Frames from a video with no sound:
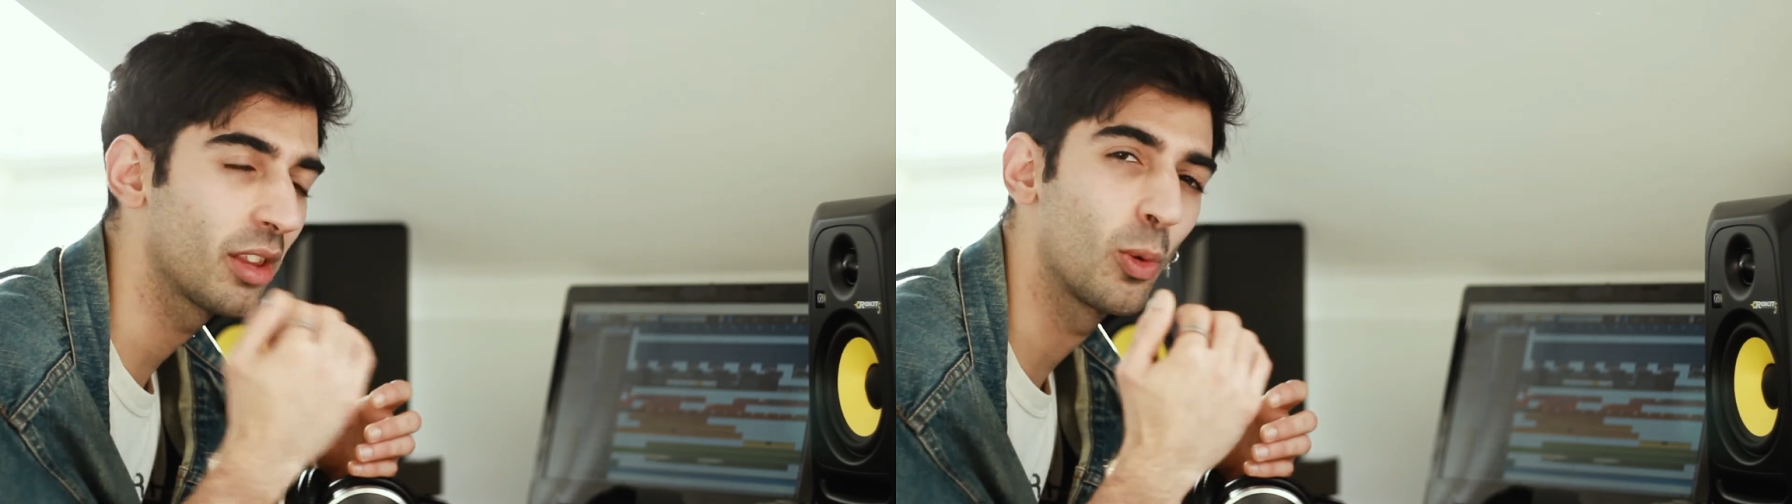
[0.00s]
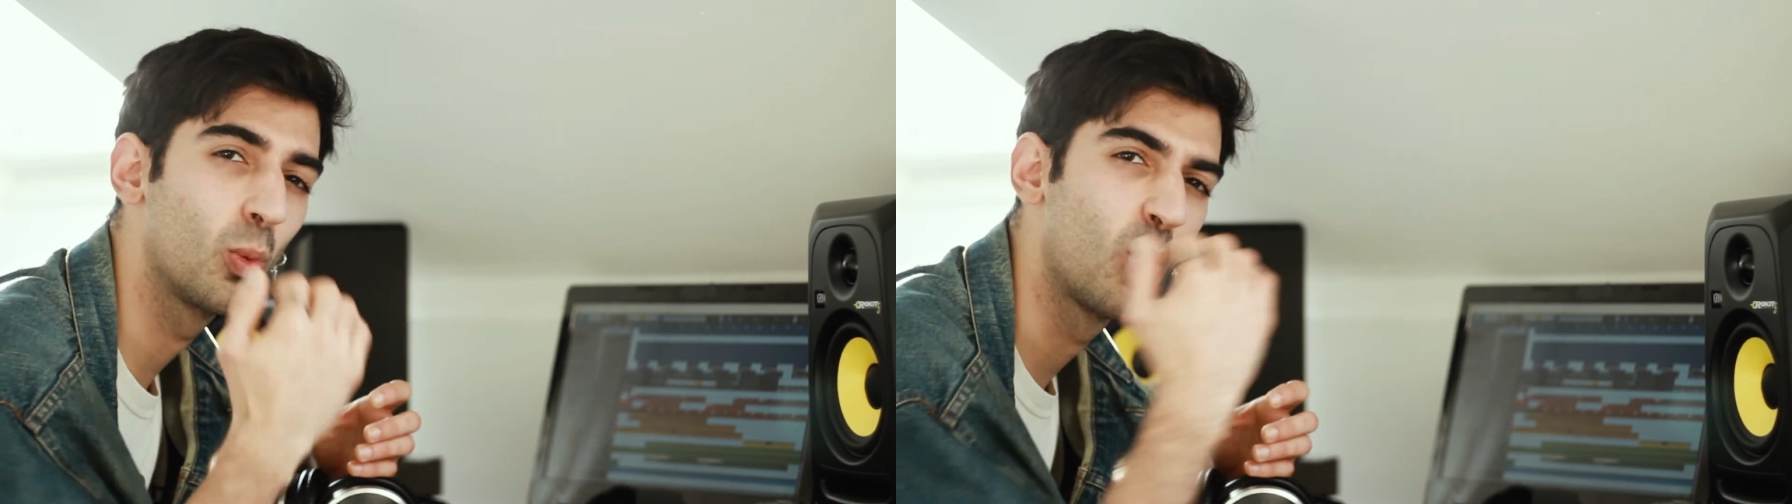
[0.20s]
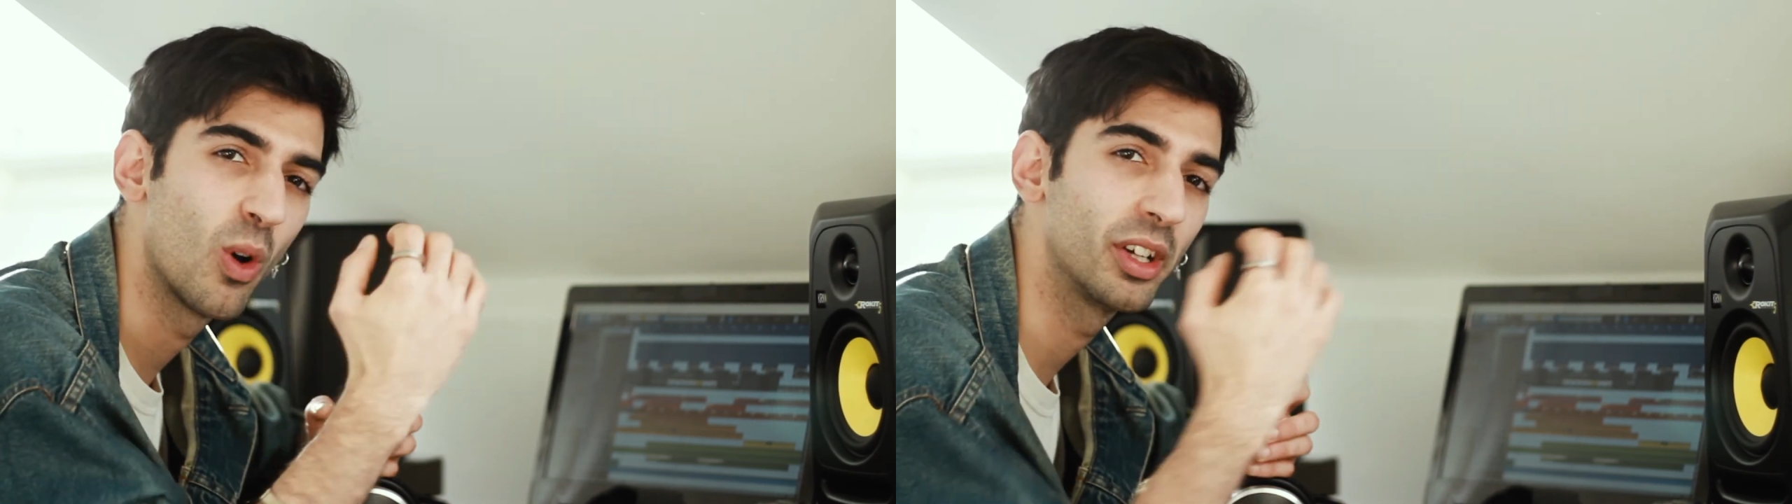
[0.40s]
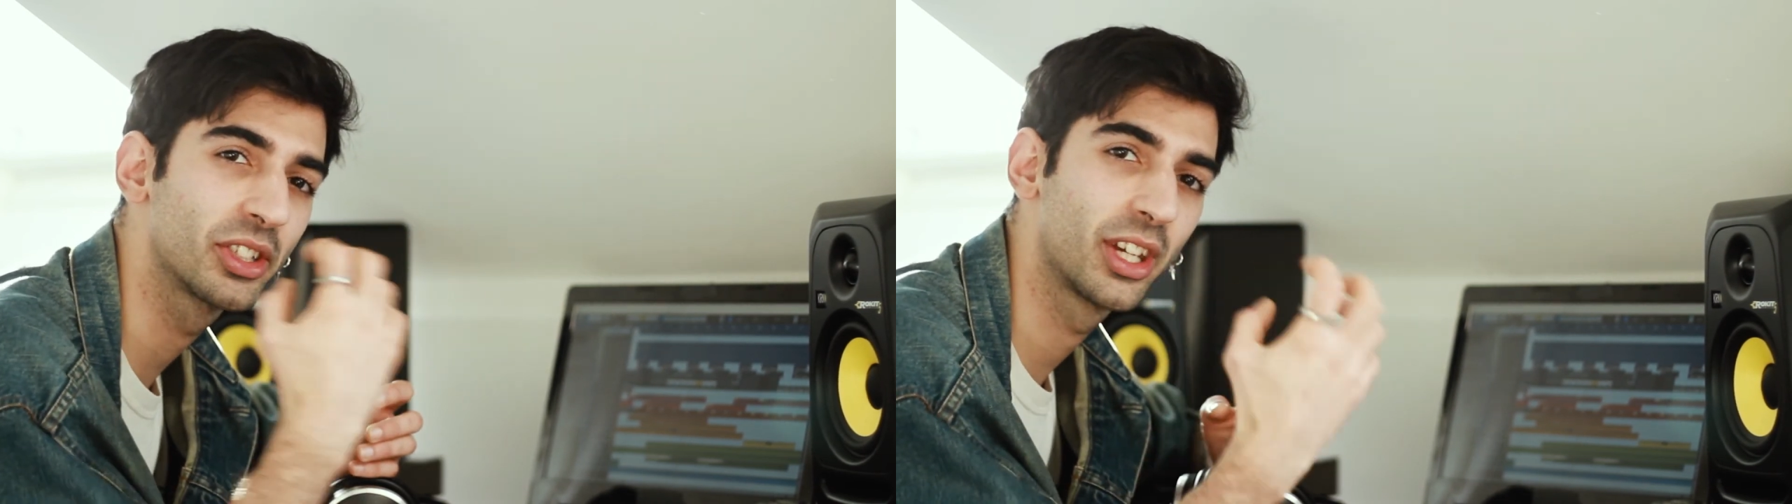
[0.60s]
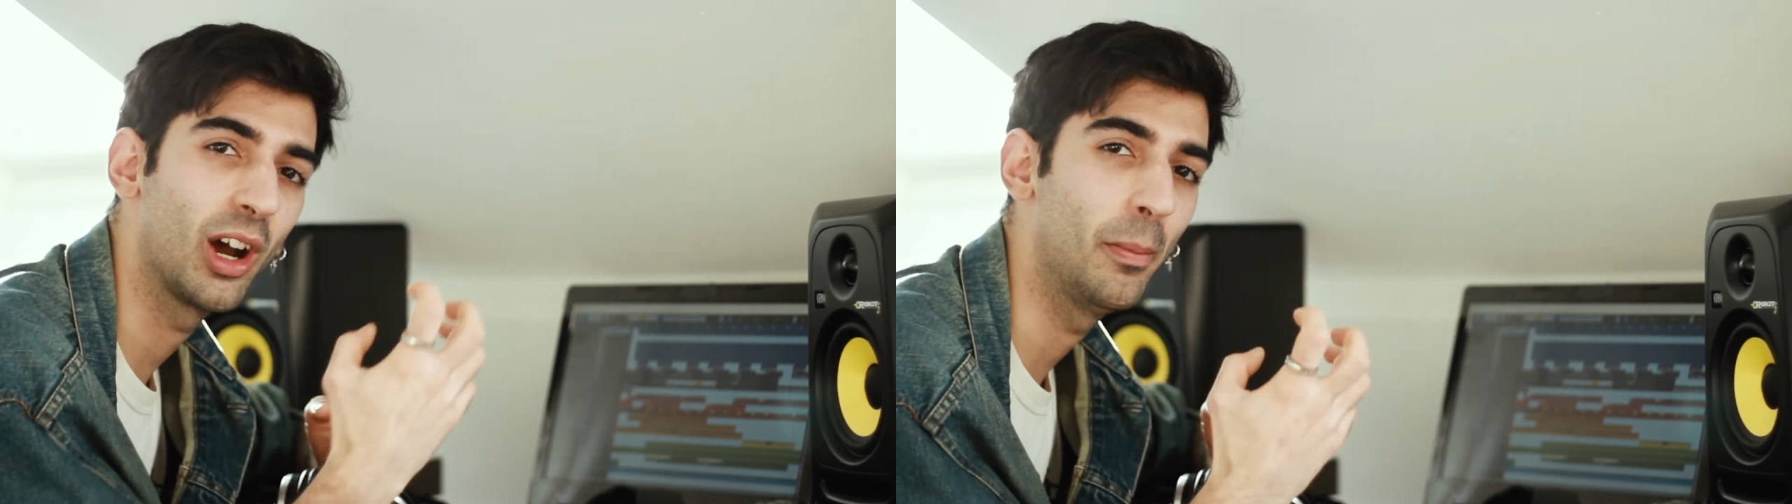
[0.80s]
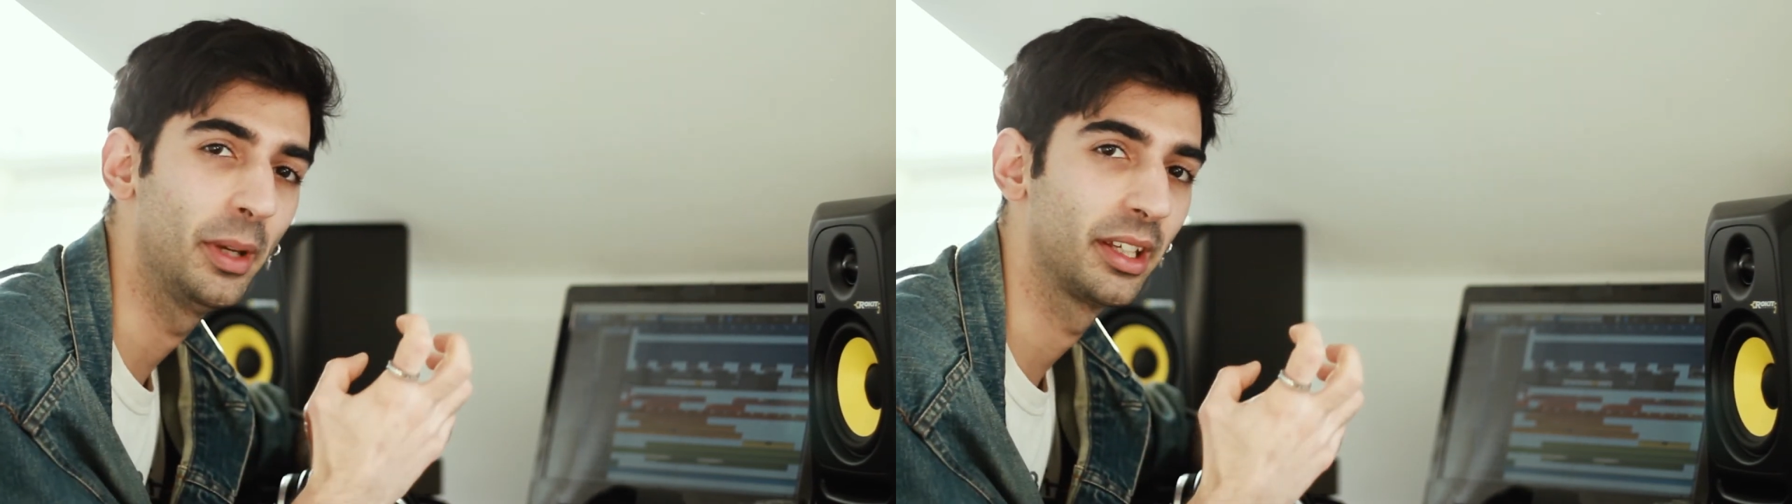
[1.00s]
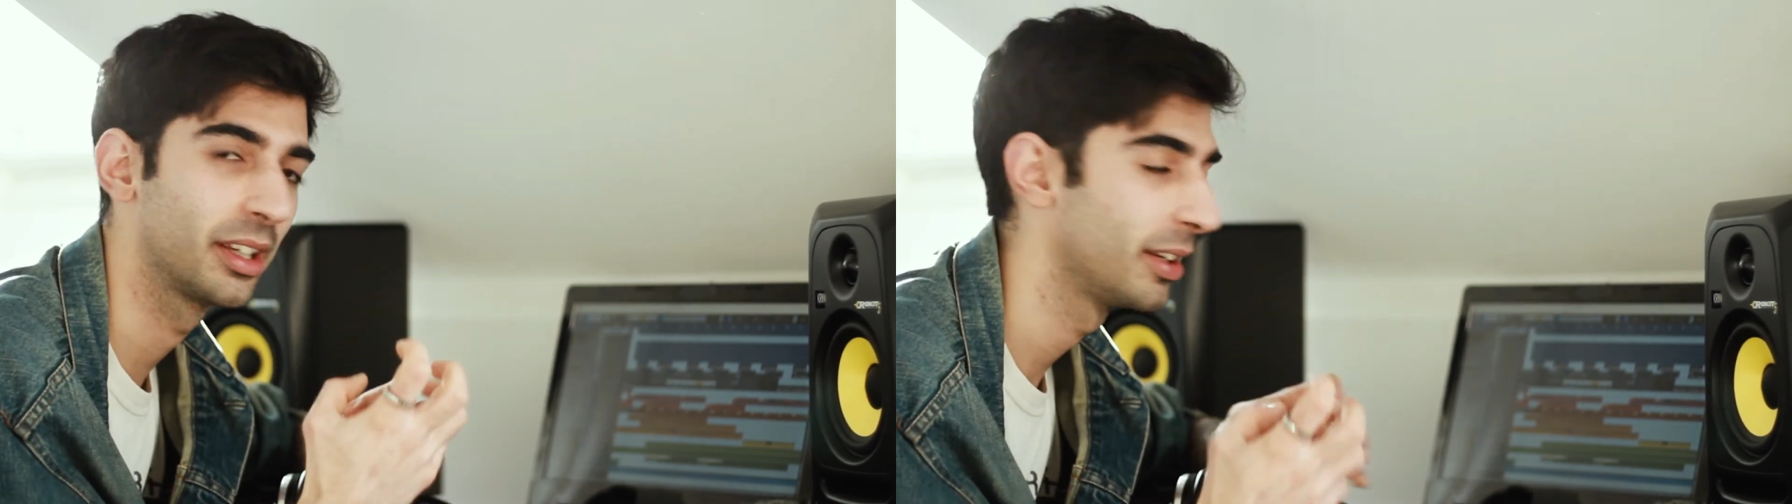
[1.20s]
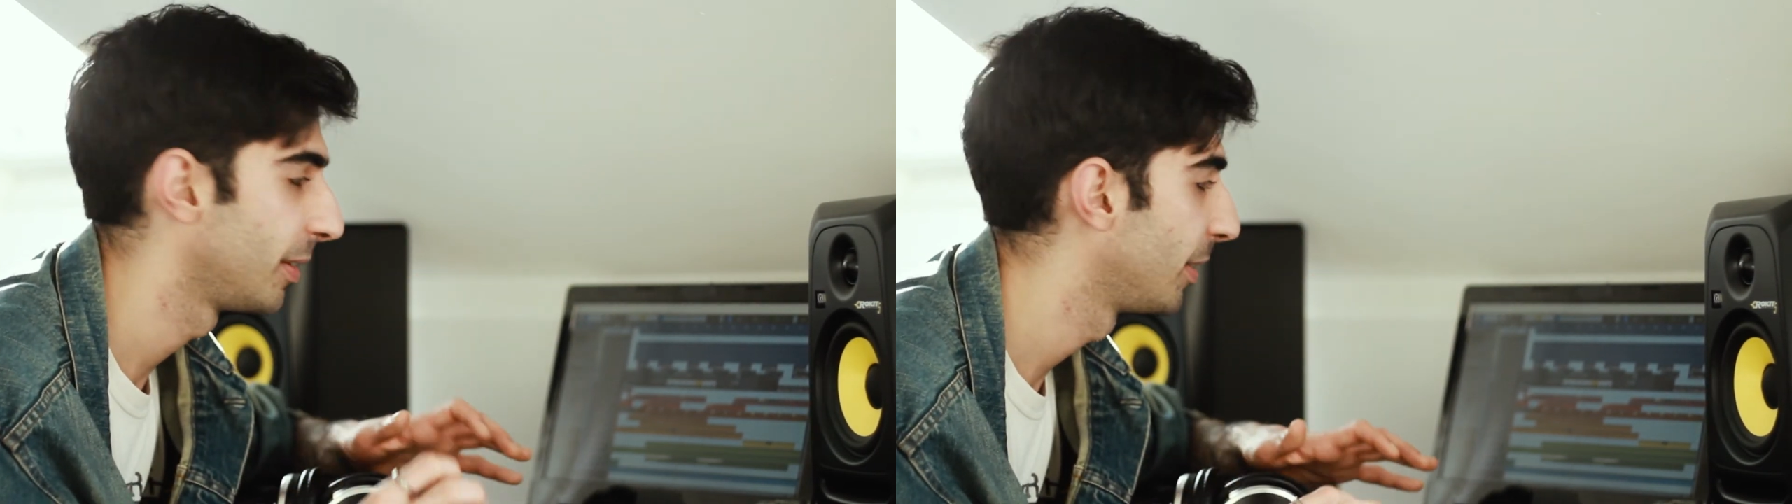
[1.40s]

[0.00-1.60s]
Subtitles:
that the war is coming.